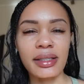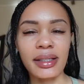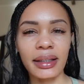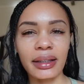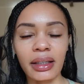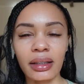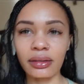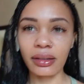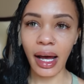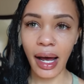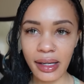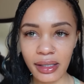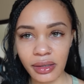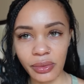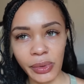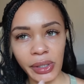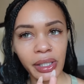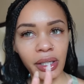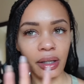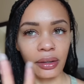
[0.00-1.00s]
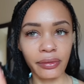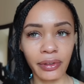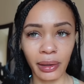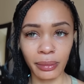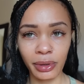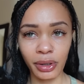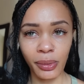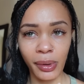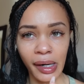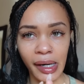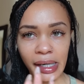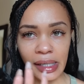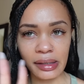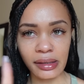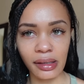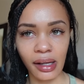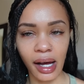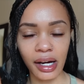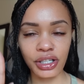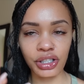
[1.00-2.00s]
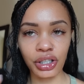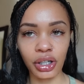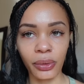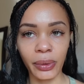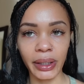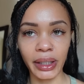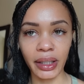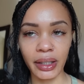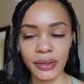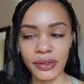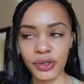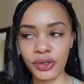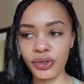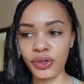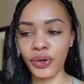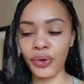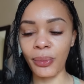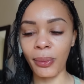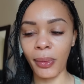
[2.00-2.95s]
is like the last week of february slash going into